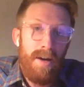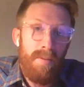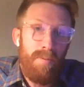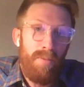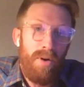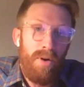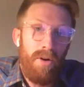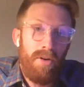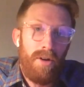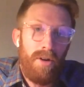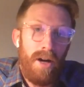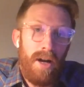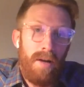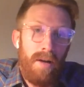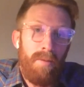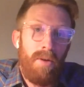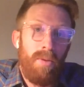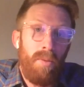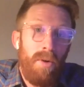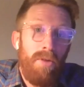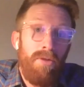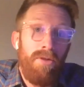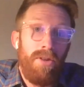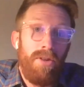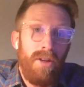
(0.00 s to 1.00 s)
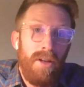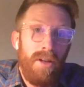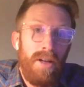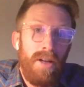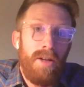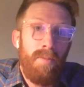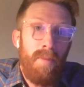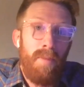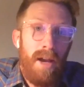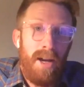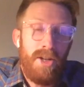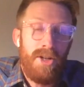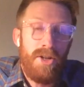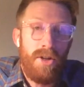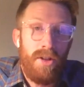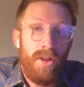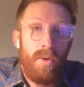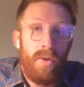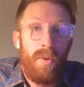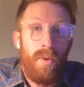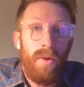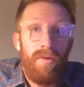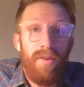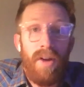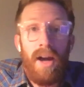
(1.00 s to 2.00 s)
program, and we really need to make sure
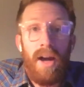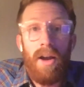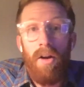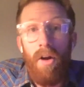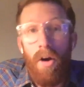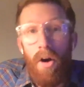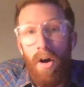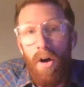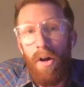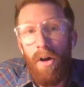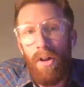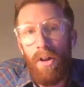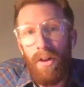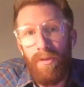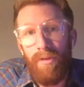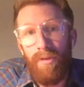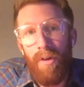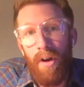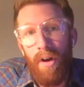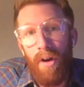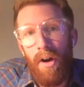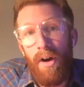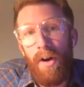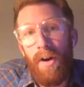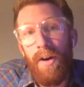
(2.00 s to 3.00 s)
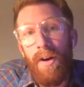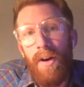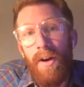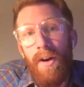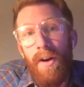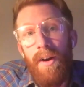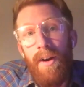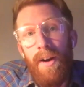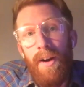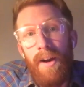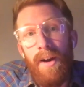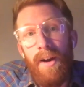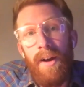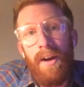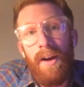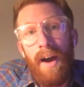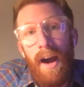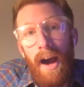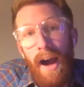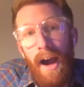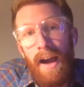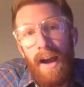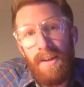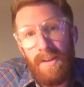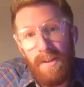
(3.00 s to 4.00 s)
that we've got all of our
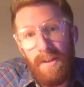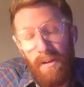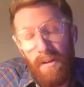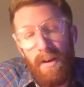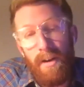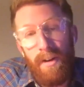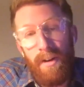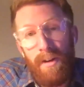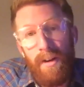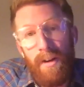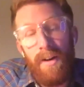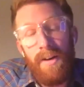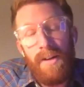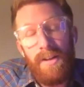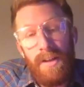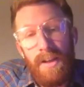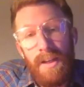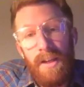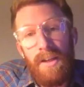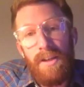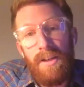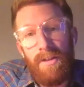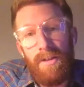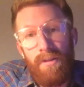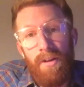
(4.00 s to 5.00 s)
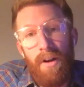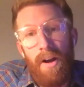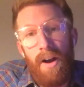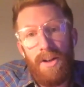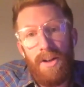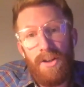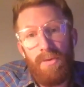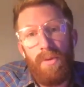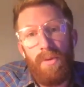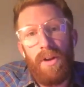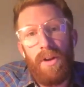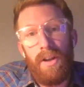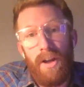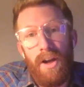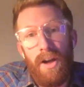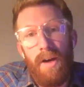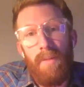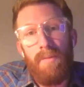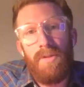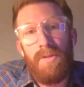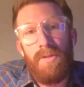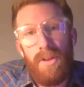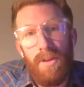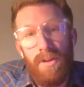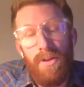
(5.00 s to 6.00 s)
I's dotted and our T's crossed when it
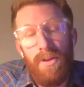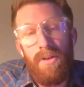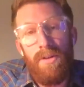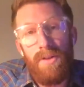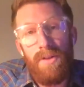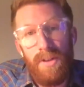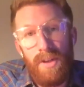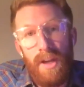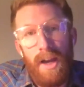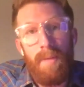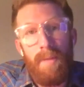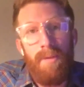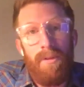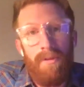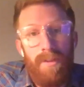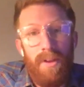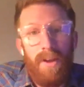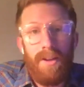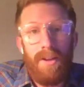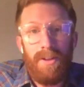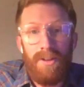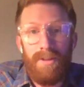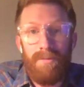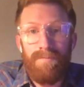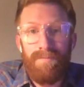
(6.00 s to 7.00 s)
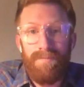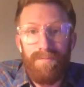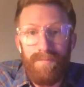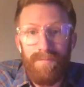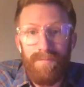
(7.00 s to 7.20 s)
comes to those type of things.